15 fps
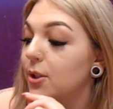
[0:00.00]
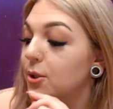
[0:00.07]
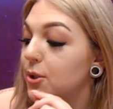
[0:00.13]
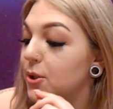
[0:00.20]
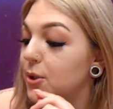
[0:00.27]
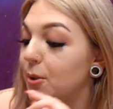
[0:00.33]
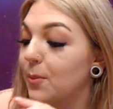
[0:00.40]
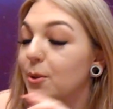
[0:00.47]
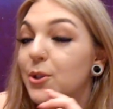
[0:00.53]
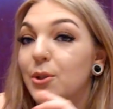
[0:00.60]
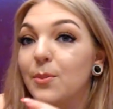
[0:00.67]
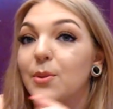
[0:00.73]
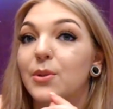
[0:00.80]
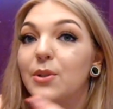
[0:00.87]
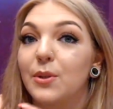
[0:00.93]
super,
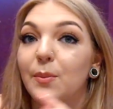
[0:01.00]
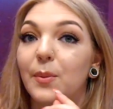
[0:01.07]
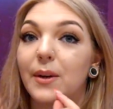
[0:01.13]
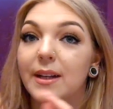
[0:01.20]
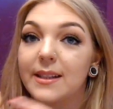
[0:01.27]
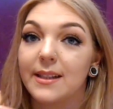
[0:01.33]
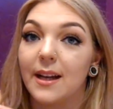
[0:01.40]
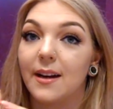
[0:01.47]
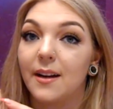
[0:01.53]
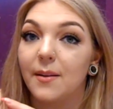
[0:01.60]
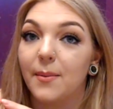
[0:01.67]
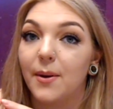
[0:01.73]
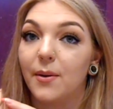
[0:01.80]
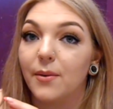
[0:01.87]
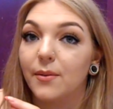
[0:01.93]
super, super excited
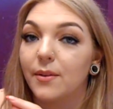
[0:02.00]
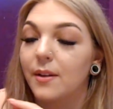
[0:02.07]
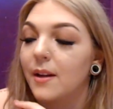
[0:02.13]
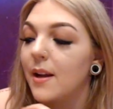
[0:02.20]
about.